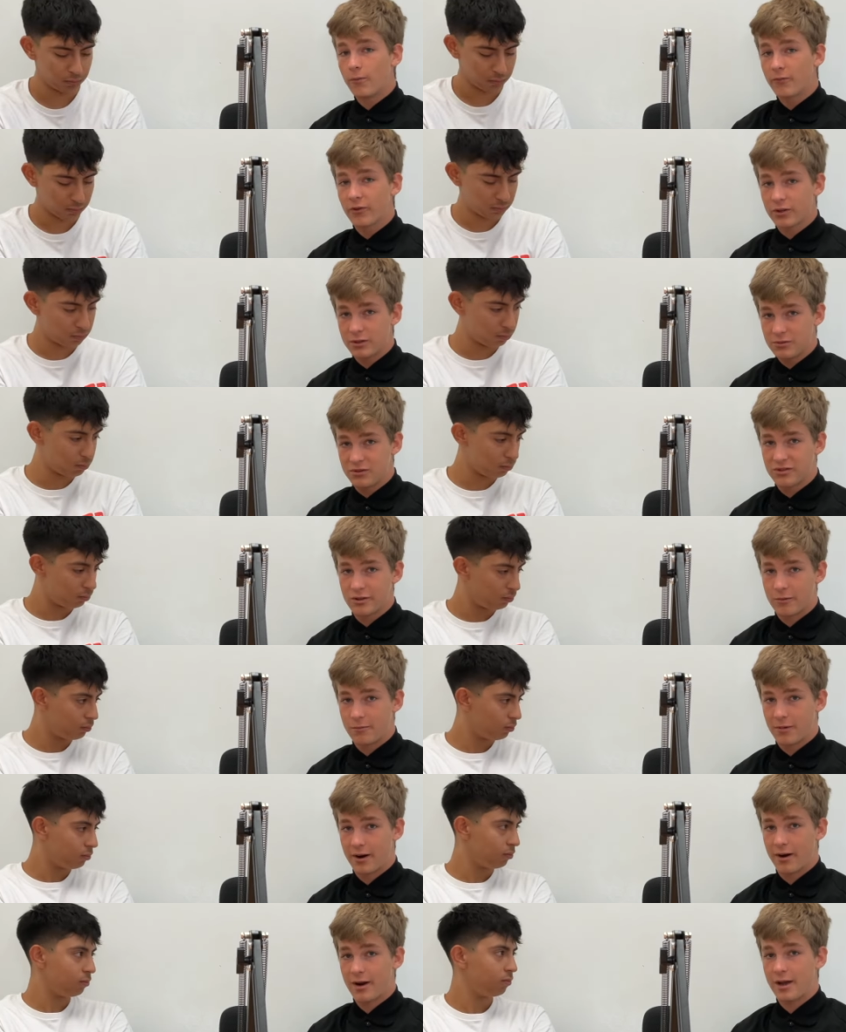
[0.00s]
Speaker 1: for you
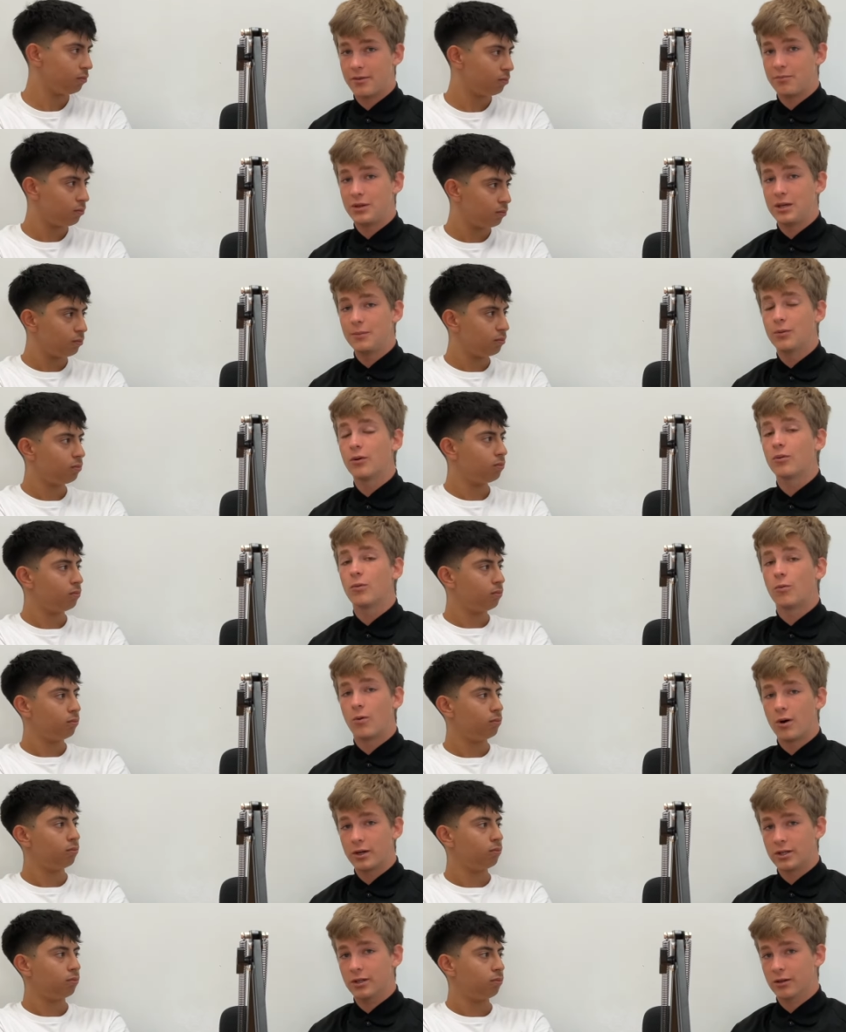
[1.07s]
somewhere, and people
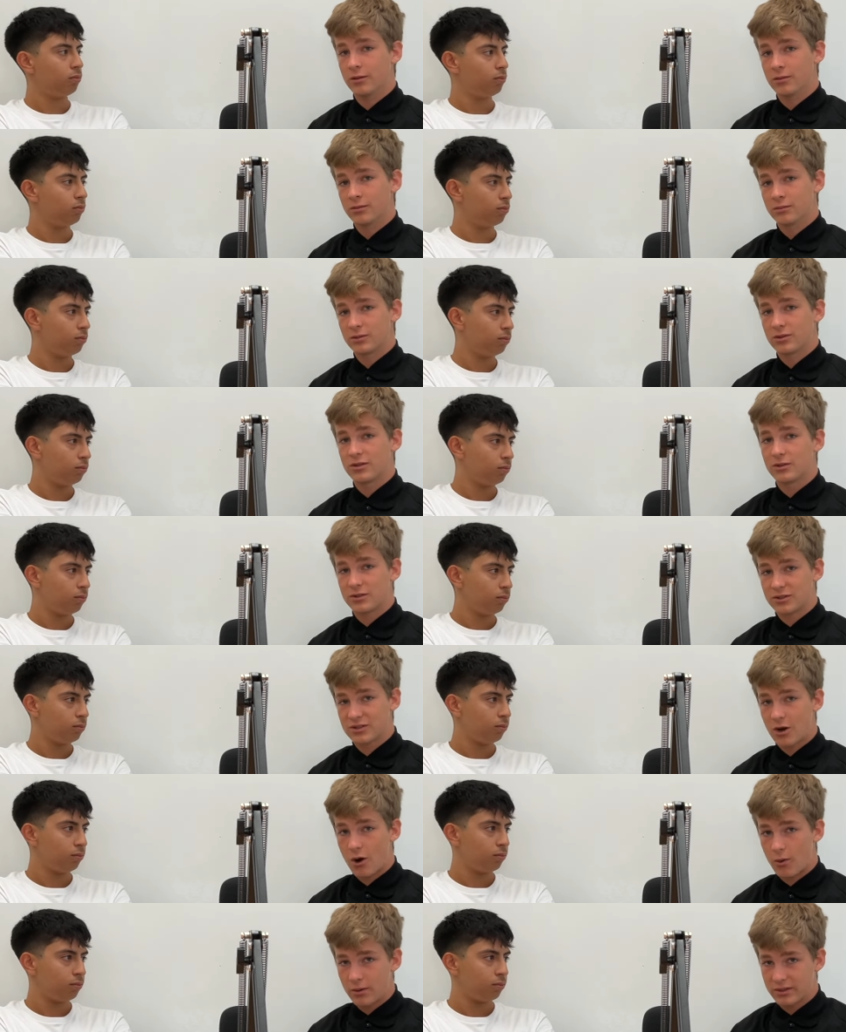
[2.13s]
want you. So just
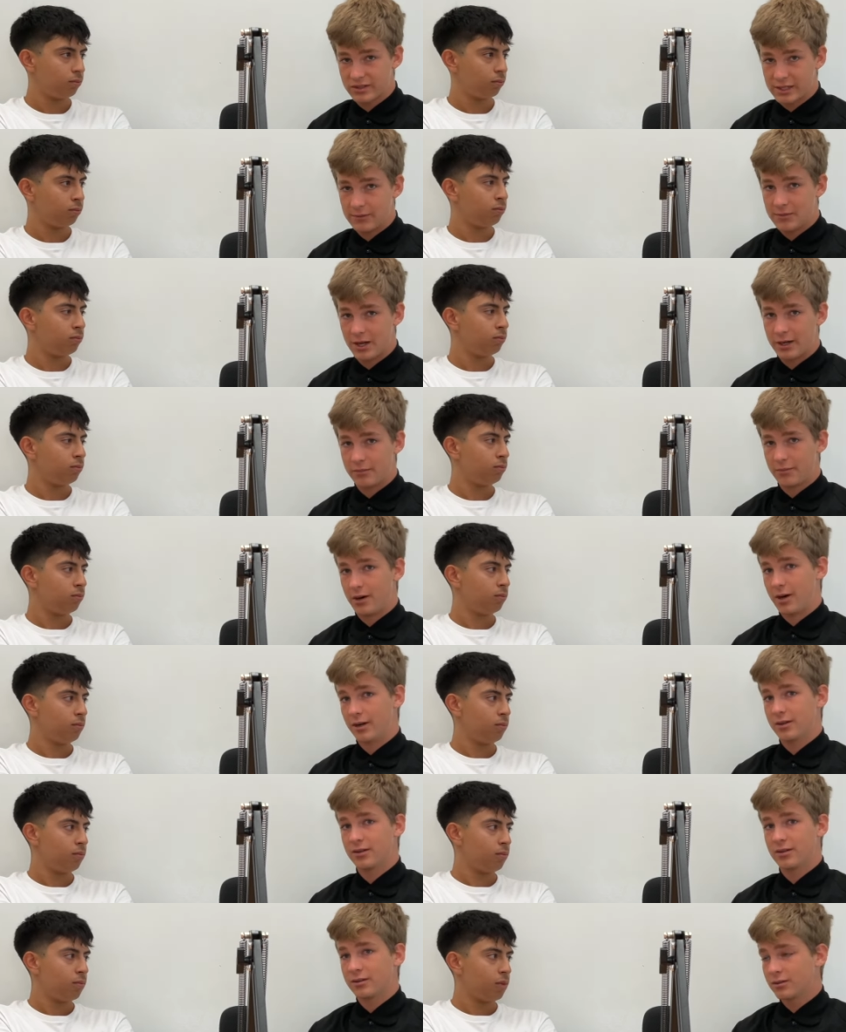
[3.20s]
always keep that in
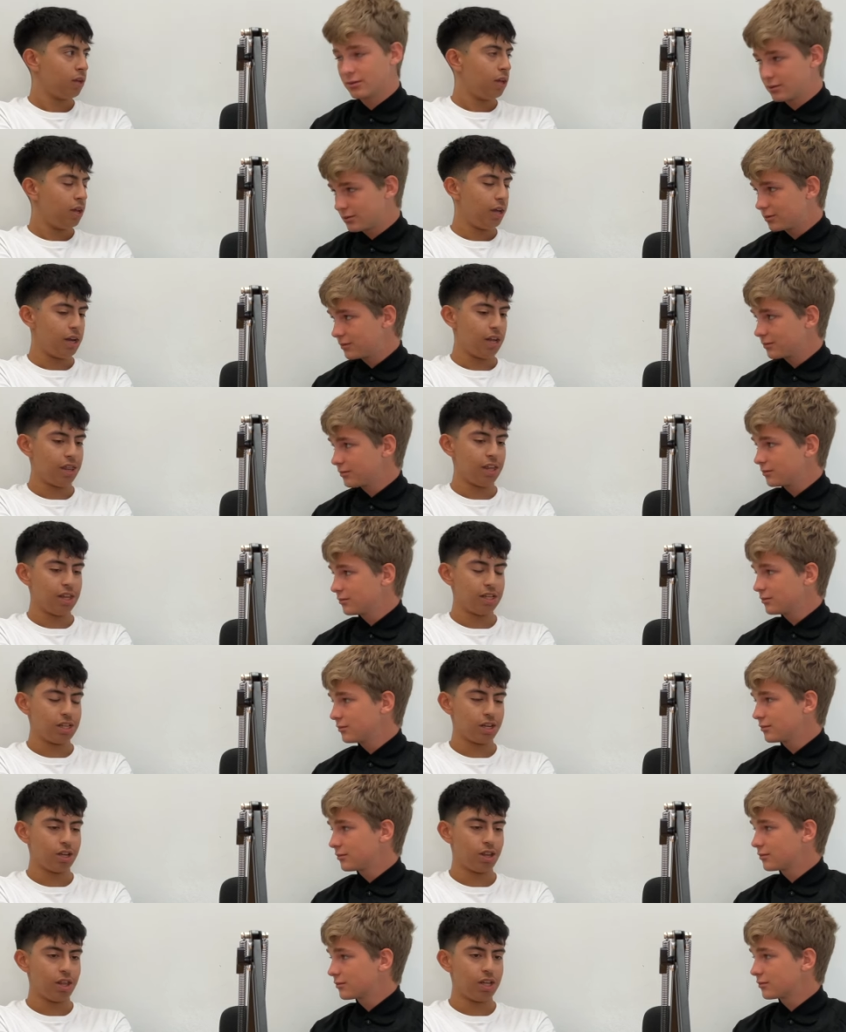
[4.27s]
mind.
Speaker 2: Yeah, I think that's a
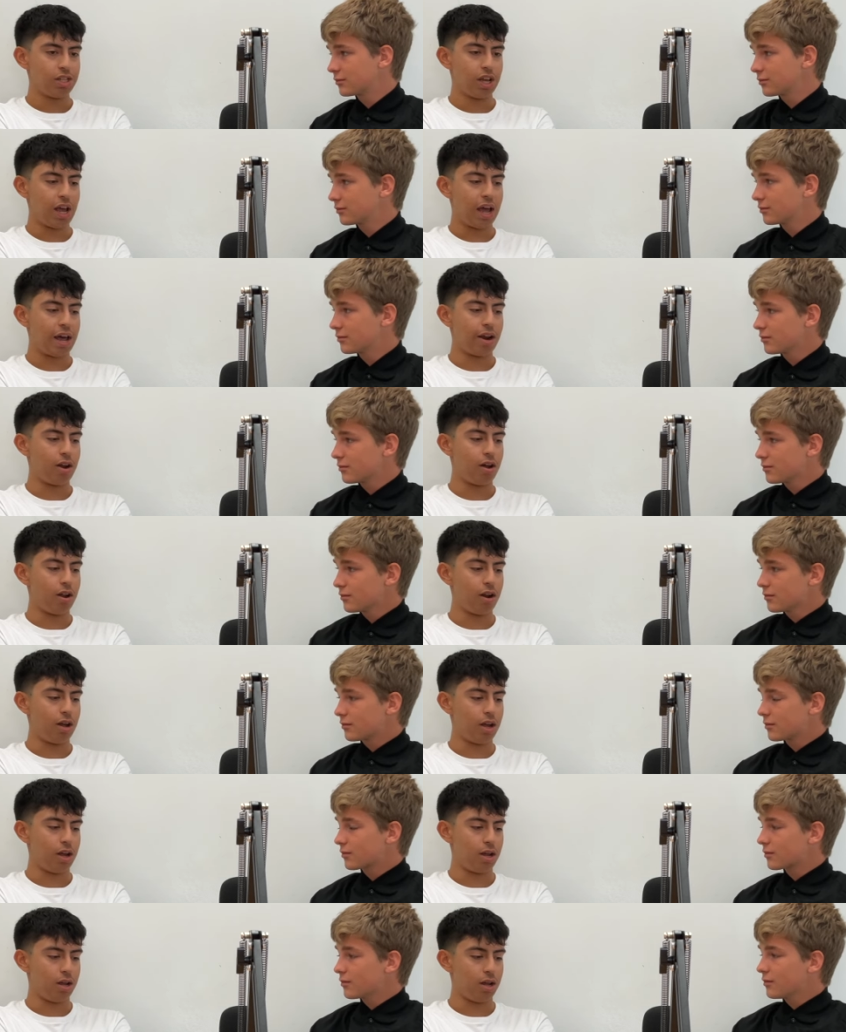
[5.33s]
good thing to add
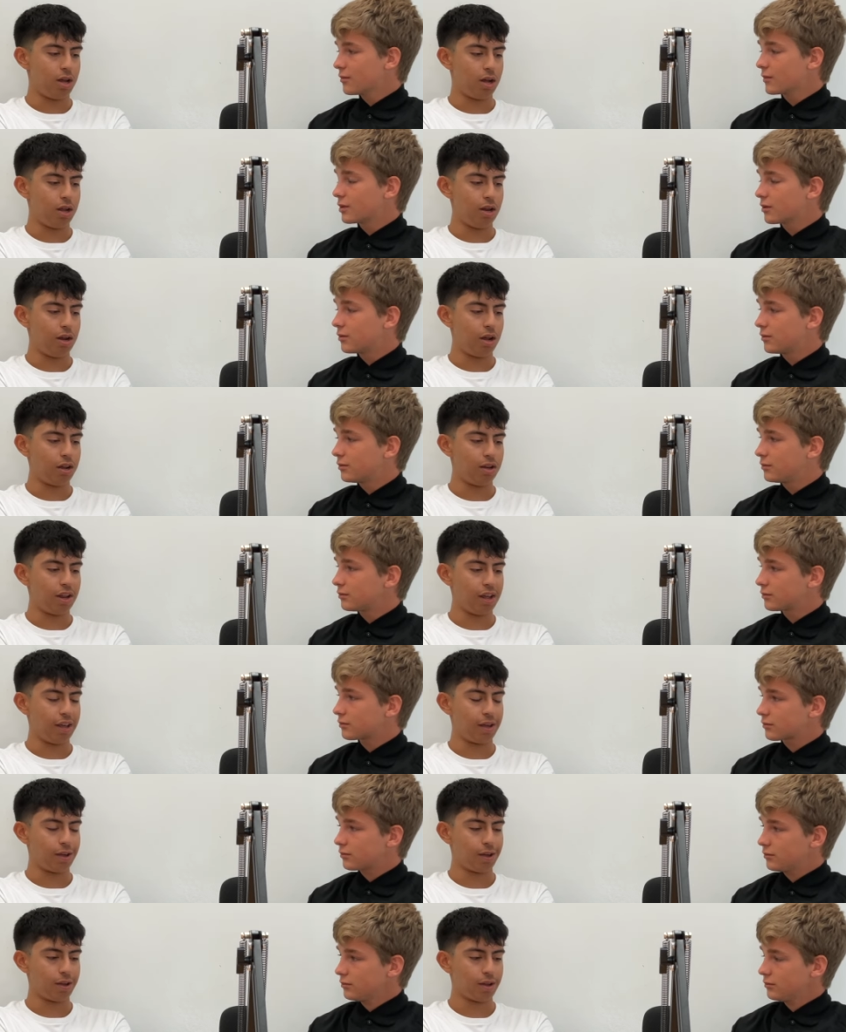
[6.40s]
on
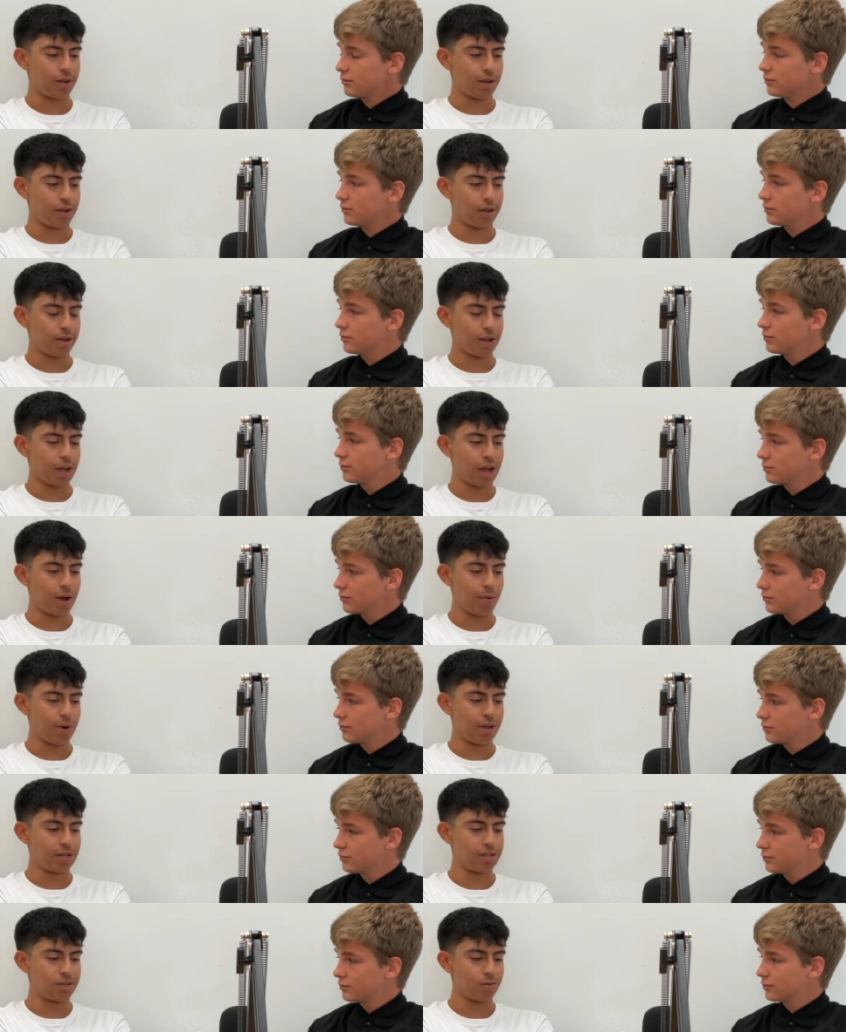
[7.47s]
like how
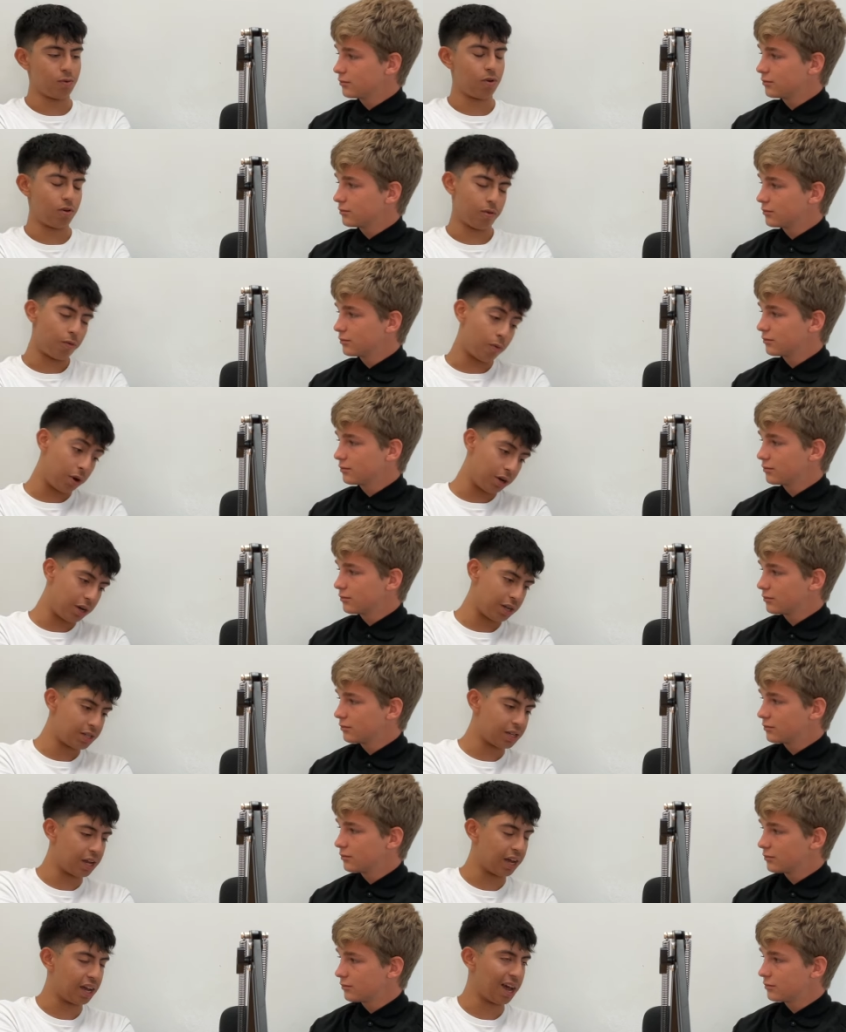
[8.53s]
it's, well, one, it's
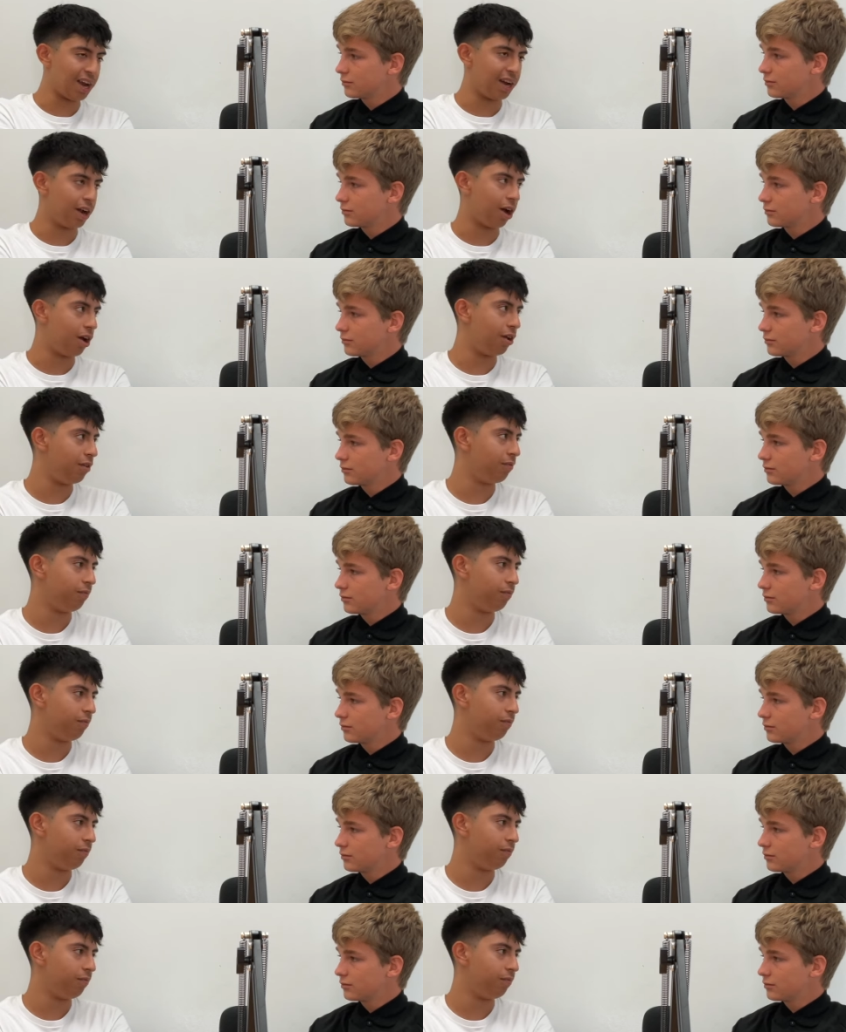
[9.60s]
like kind of not,